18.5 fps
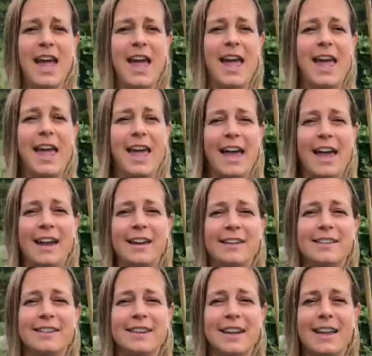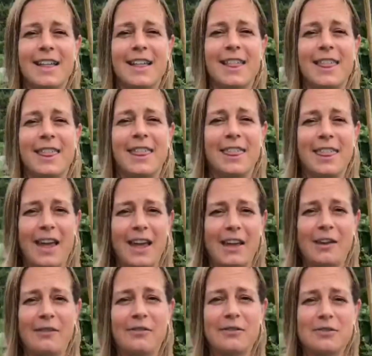and
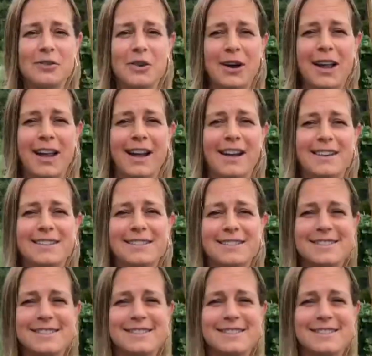thank you for joining us.